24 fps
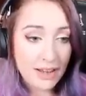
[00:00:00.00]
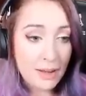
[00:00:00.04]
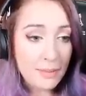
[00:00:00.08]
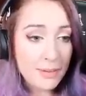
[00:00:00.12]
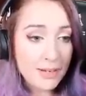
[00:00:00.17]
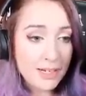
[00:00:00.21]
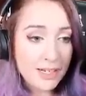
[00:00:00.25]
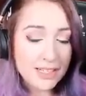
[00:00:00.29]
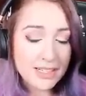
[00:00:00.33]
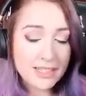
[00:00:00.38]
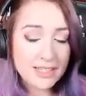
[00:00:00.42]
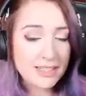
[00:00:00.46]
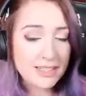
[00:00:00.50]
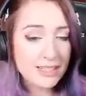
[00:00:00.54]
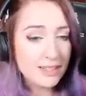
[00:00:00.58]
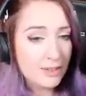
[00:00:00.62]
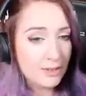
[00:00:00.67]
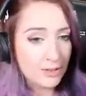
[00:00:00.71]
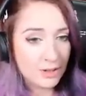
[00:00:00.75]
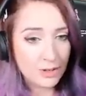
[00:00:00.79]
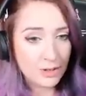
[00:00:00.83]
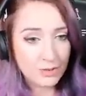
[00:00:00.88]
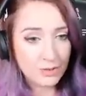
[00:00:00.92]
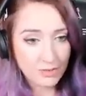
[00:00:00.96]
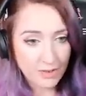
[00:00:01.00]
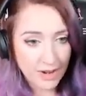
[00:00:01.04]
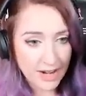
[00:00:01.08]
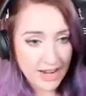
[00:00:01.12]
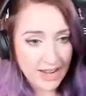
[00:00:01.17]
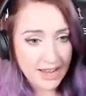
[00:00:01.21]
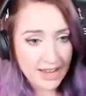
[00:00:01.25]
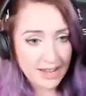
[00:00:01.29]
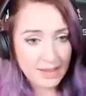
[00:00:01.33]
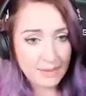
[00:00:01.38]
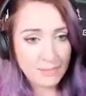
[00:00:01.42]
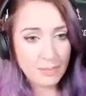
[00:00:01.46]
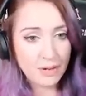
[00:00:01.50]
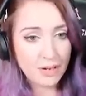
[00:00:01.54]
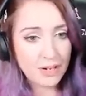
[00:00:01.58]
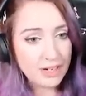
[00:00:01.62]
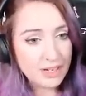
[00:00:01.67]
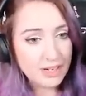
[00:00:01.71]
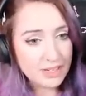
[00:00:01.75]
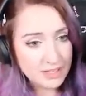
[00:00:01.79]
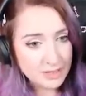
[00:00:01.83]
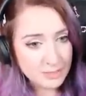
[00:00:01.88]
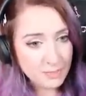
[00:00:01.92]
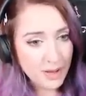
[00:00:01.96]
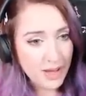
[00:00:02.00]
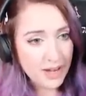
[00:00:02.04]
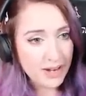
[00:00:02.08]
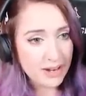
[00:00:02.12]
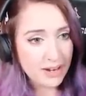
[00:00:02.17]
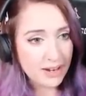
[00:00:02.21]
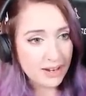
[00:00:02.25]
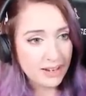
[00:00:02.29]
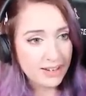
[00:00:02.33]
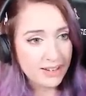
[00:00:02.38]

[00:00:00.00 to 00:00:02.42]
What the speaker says: I mean, it's still not great, but it is better.